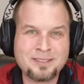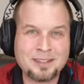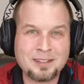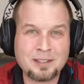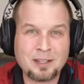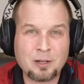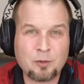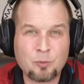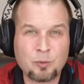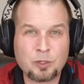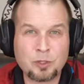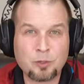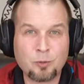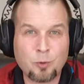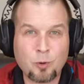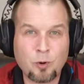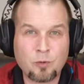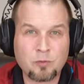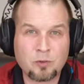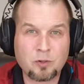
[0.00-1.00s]
thing that I want to
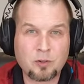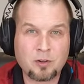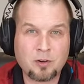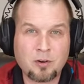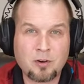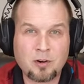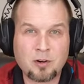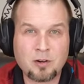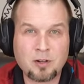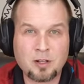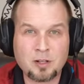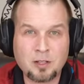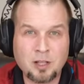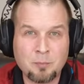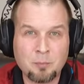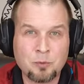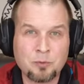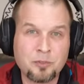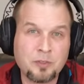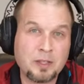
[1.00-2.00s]
go over are a
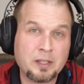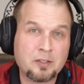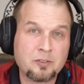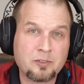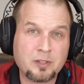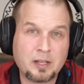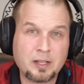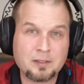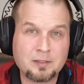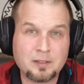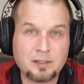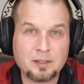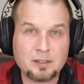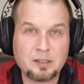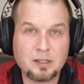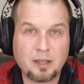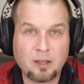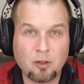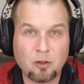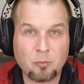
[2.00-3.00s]
couple things that I did
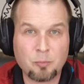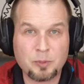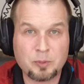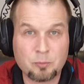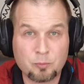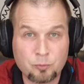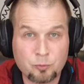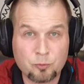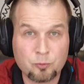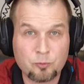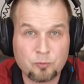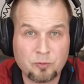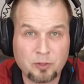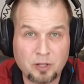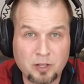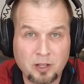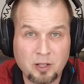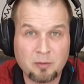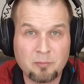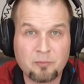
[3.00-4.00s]
to help improve the
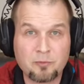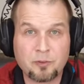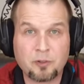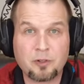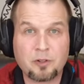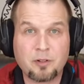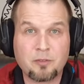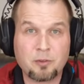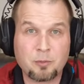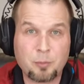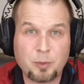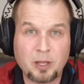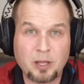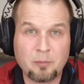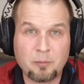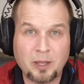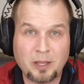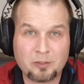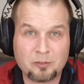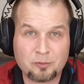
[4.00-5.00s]
comfort of the
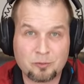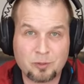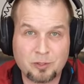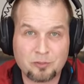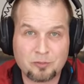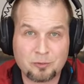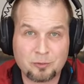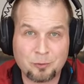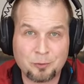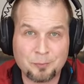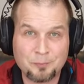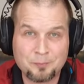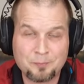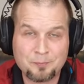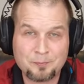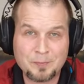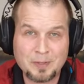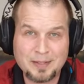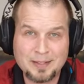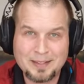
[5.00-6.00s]
Pimax Crystal.
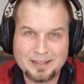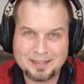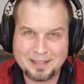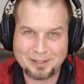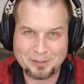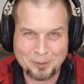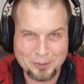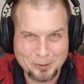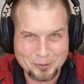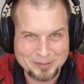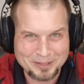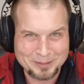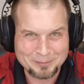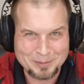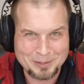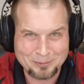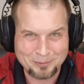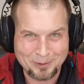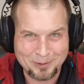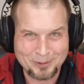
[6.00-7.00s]
Now, don't get
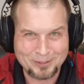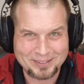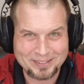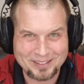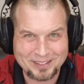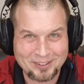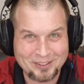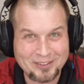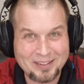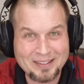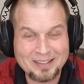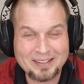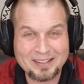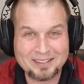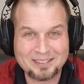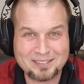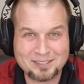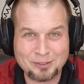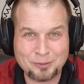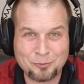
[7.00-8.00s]
me wrong here.
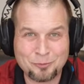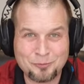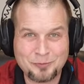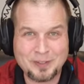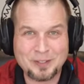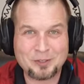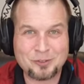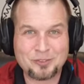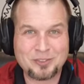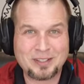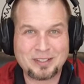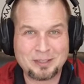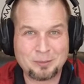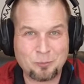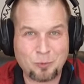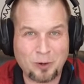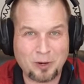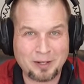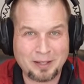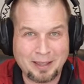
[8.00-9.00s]
It still feels like
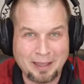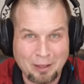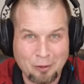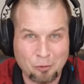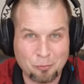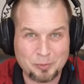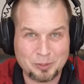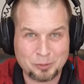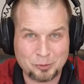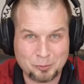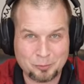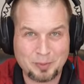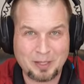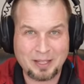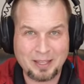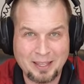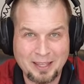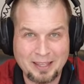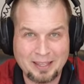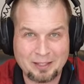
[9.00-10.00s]
I'm wearing a helmet on
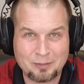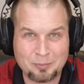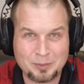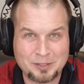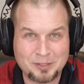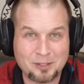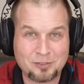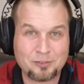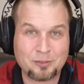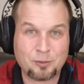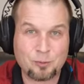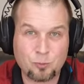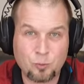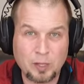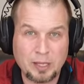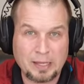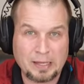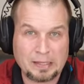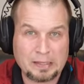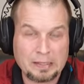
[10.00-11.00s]
my head because of the
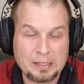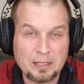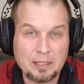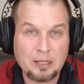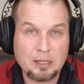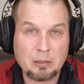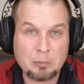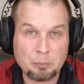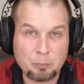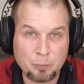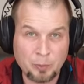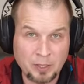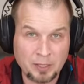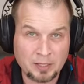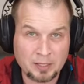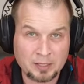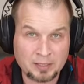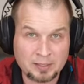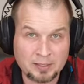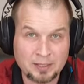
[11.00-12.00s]
weight,
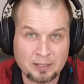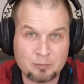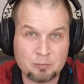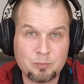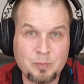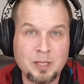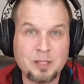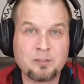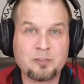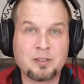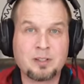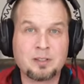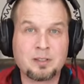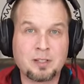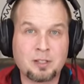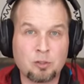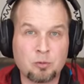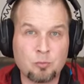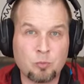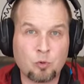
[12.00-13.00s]
but it makes it a
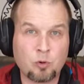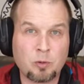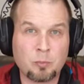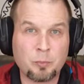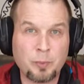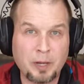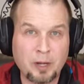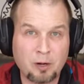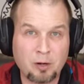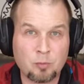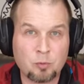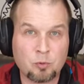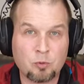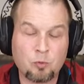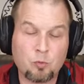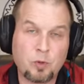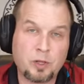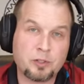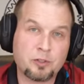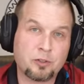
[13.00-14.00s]
little more
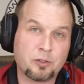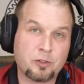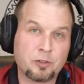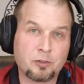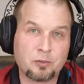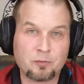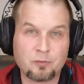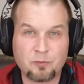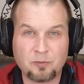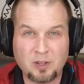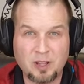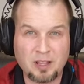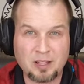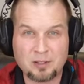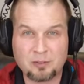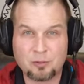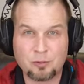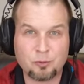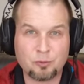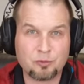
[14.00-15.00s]
bearable when you're
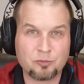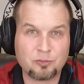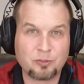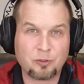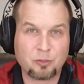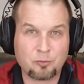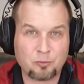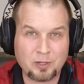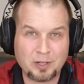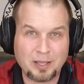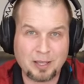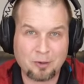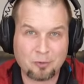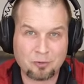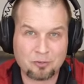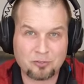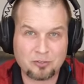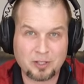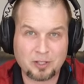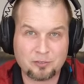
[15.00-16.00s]
flying those three
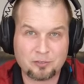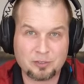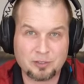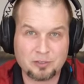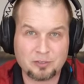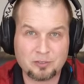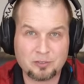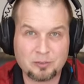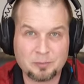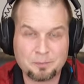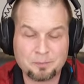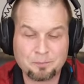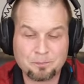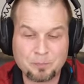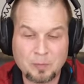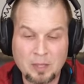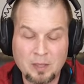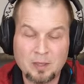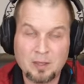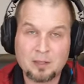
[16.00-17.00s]
hour sessions.
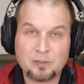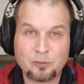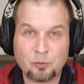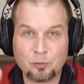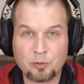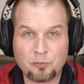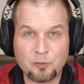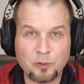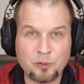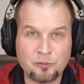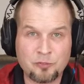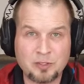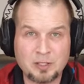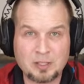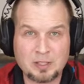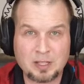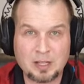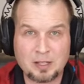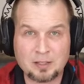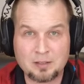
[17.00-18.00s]
So the first
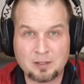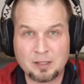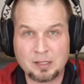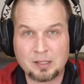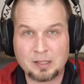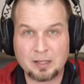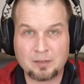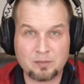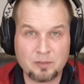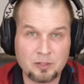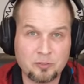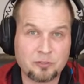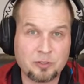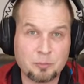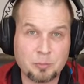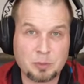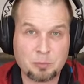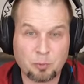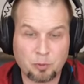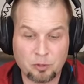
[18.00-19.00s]
thing that I did, and this
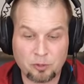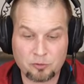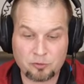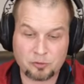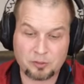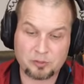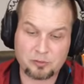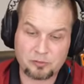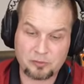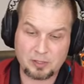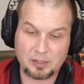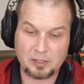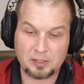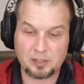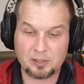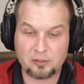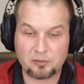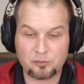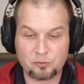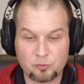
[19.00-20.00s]
can be purchased,
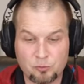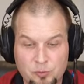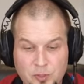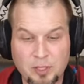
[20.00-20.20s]
is to